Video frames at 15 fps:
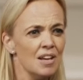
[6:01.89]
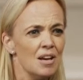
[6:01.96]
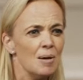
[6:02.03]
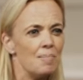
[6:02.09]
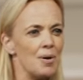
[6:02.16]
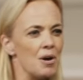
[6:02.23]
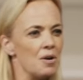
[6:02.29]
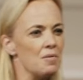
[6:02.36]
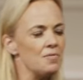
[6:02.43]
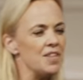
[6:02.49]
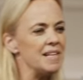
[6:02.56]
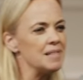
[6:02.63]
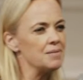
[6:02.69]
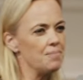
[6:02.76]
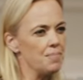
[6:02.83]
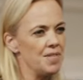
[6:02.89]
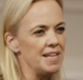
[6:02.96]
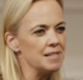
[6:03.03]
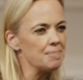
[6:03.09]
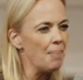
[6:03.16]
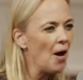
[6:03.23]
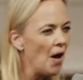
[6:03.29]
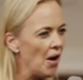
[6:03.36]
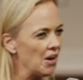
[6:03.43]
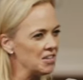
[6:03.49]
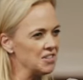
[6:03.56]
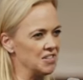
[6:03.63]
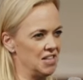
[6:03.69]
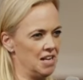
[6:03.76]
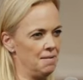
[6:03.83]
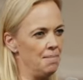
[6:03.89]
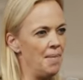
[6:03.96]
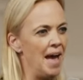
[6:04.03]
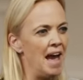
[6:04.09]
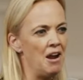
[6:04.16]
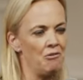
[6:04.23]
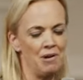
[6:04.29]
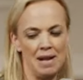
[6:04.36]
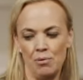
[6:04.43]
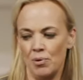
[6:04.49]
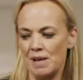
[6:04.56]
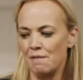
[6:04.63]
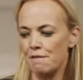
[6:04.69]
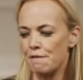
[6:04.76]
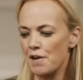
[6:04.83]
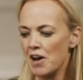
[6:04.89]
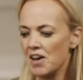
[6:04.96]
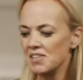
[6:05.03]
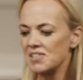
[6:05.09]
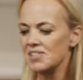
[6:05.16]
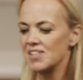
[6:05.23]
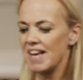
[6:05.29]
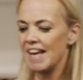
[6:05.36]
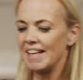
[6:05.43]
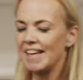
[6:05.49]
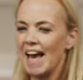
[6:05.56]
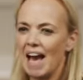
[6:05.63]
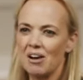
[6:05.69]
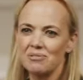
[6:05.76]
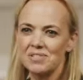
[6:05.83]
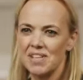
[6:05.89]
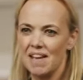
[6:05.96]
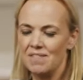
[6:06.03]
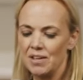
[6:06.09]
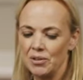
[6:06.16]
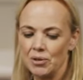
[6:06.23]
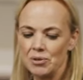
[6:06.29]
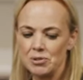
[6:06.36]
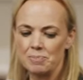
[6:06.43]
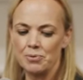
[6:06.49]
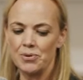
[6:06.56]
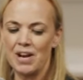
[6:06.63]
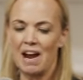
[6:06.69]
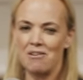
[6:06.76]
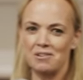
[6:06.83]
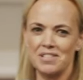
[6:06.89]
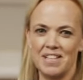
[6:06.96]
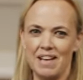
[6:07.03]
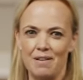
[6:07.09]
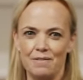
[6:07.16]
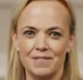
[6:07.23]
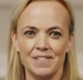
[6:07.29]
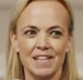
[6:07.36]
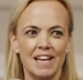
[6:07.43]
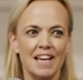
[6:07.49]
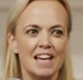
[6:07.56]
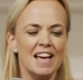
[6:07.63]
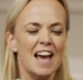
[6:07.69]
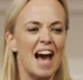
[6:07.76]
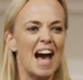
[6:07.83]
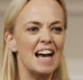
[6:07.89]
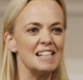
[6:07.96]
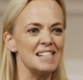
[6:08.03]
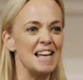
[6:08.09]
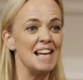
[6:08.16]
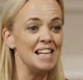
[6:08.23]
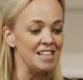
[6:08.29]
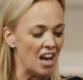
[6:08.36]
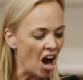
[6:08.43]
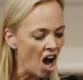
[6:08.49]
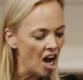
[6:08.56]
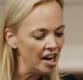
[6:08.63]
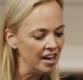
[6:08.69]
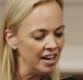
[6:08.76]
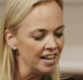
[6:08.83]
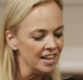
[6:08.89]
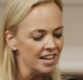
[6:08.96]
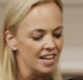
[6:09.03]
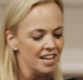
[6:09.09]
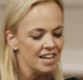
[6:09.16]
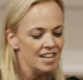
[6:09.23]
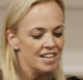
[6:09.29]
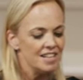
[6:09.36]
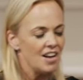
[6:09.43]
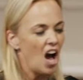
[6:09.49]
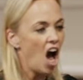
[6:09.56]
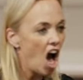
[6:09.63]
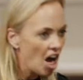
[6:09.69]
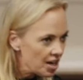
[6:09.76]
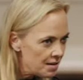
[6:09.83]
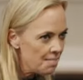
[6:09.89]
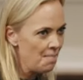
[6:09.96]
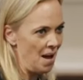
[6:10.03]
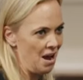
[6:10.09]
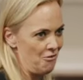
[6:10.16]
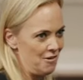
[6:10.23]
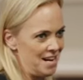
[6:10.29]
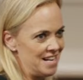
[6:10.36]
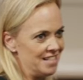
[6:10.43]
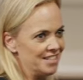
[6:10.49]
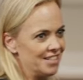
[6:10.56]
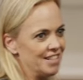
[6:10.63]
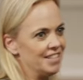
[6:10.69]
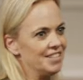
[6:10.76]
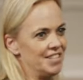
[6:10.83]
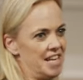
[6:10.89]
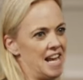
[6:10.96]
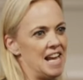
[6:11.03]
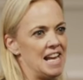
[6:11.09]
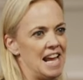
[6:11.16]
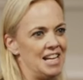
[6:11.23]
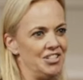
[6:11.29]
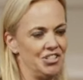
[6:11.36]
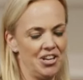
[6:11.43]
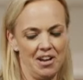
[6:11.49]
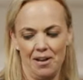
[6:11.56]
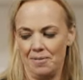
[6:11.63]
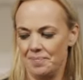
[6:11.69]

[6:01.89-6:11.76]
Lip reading: But this person, Mary, we first encounter in the Gospel narratives as a young, unmarried teenager.